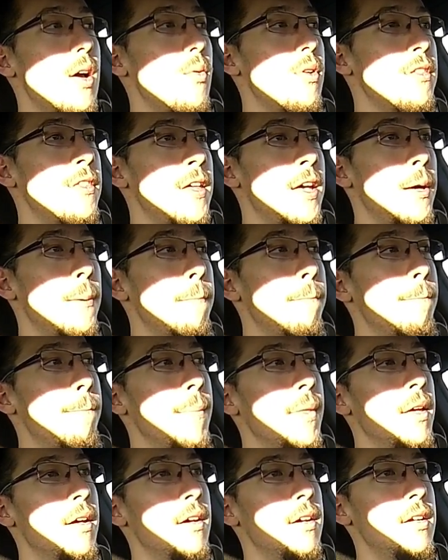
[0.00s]
with him,
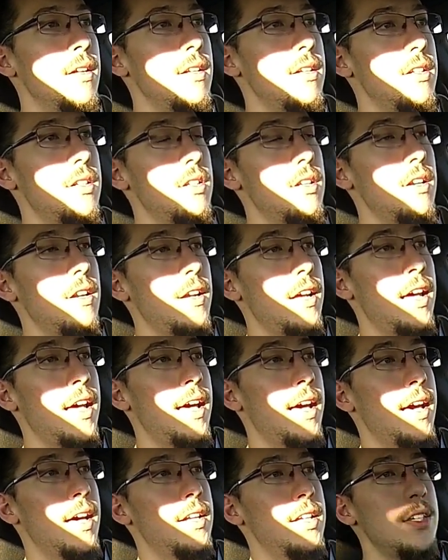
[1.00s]

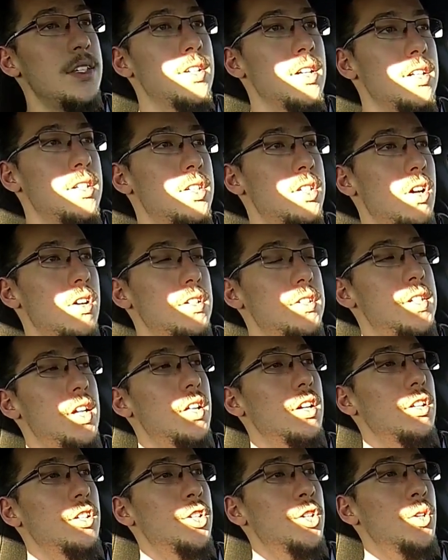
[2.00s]
and he's going to start
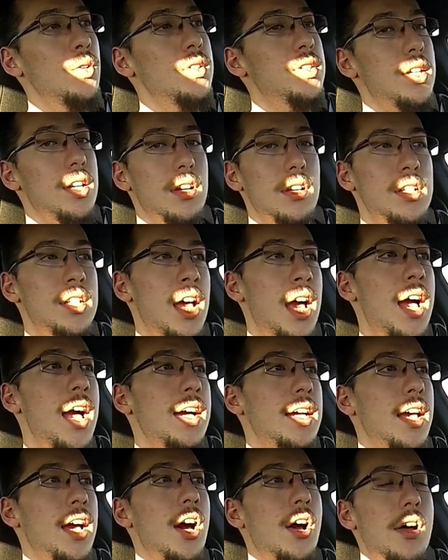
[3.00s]
selling tunes that are
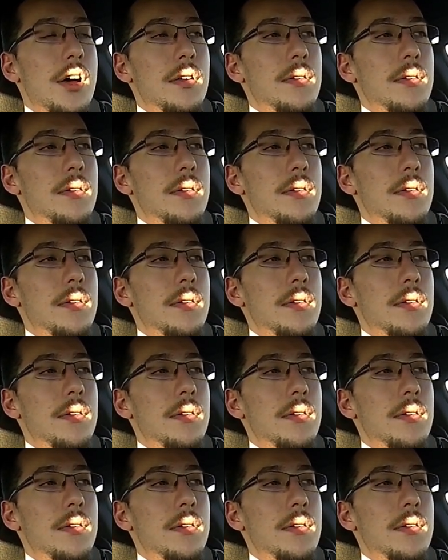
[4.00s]
Tach Out